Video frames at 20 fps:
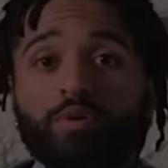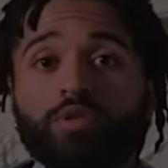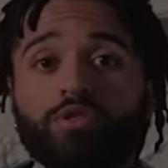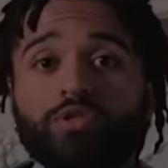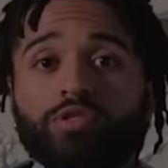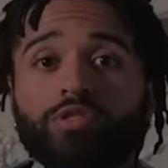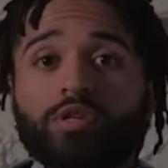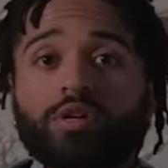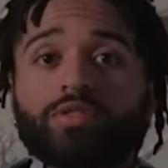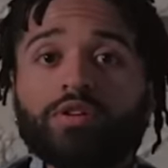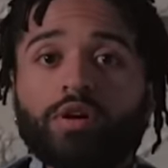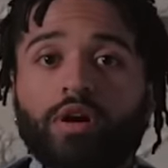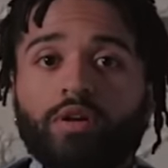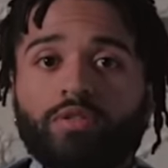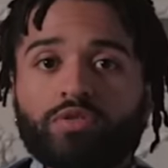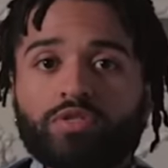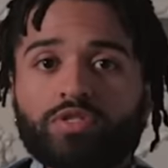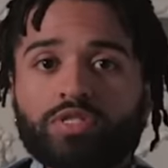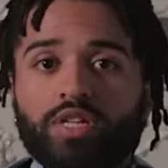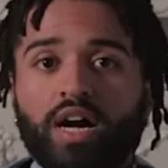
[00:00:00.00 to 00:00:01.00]
puts us on the
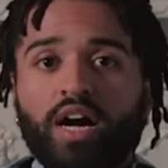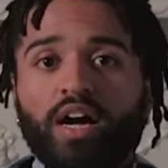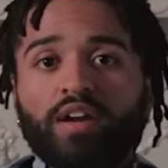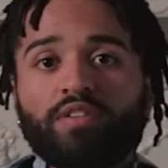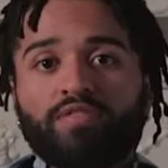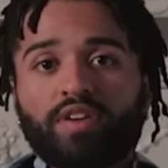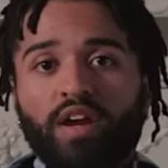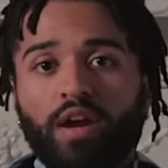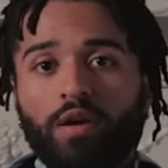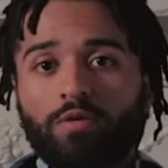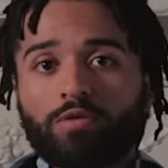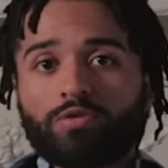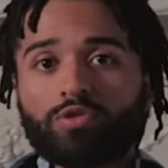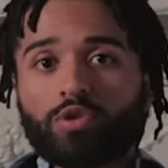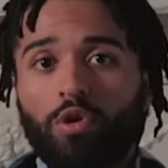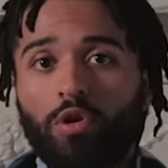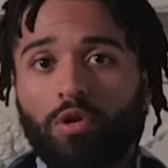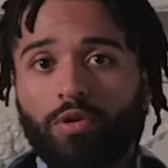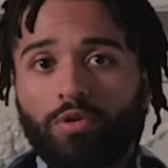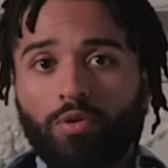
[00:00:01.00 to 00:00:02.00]
other side of Carroll's
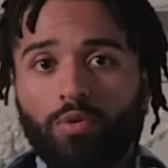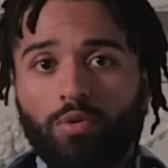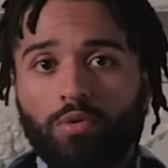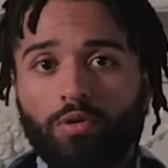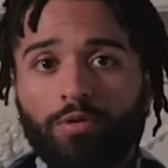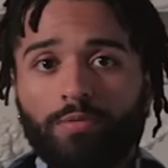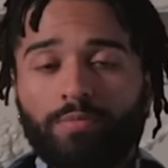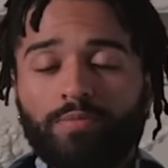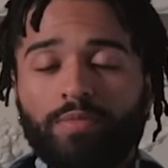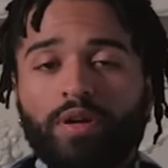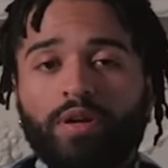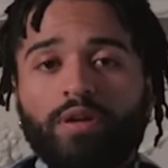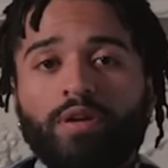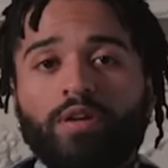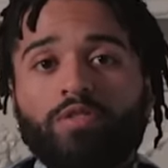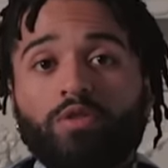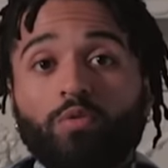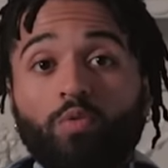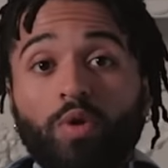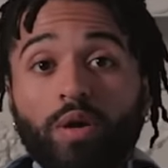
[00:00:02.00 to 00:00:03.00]
art horror.
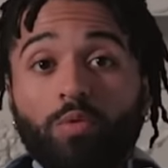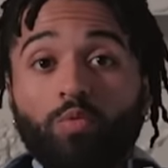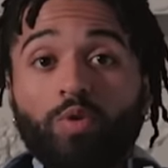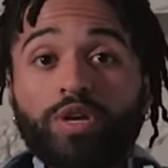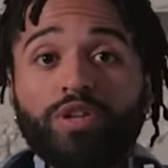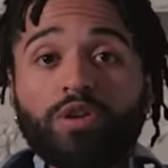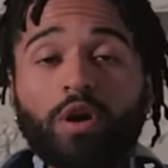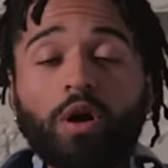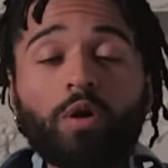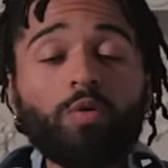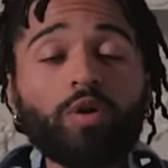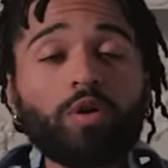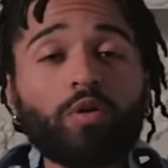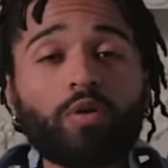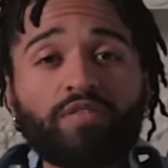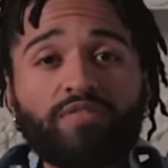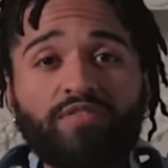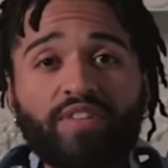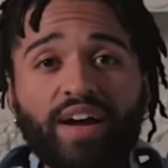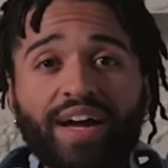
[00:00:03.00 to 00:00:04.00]
The way we know we
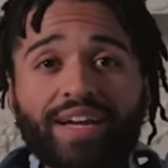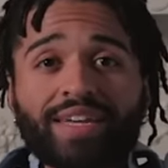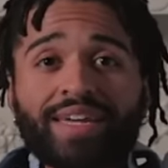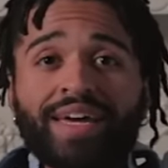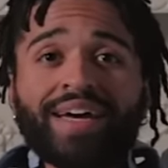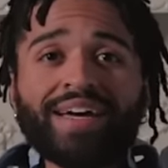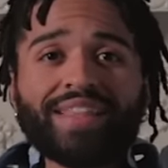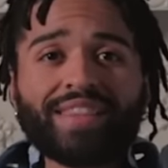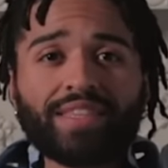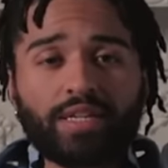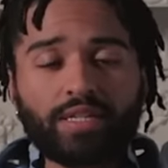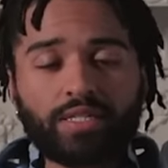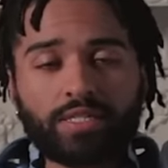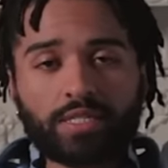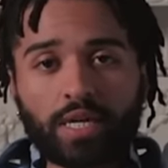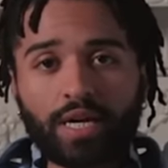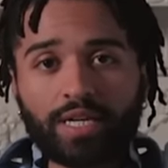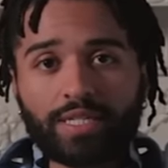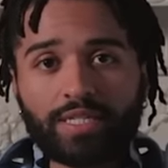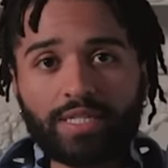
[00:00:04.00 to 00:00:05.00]
are, in fact, the
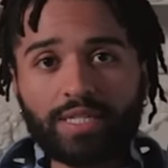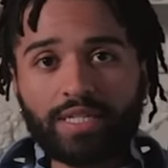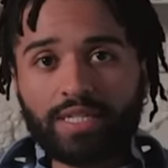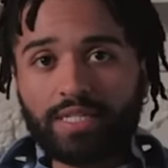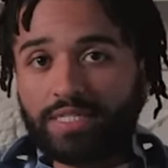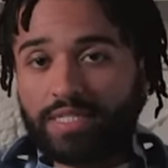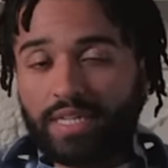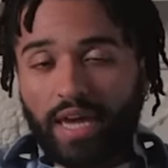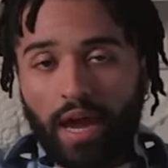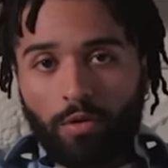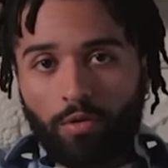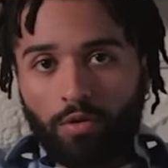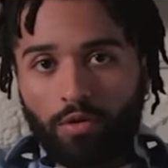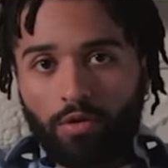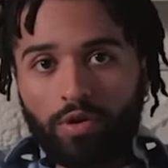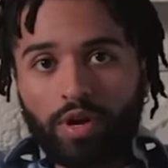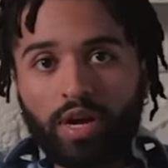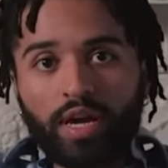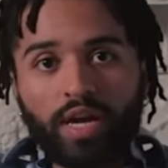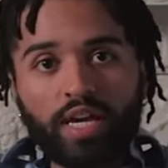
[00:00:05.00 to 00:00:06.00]
disgusting
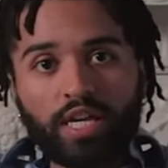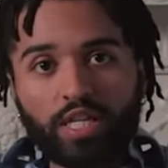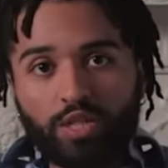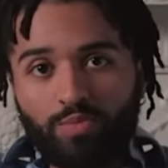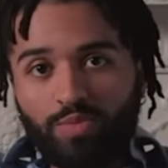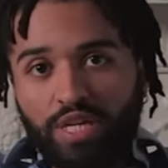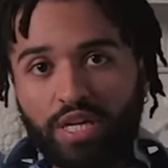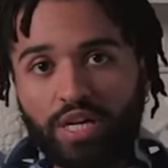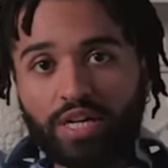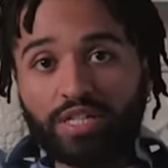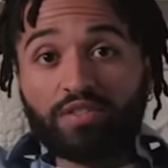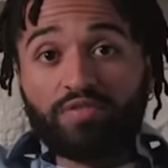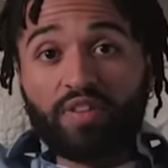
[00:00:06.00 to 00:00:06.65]
terror is because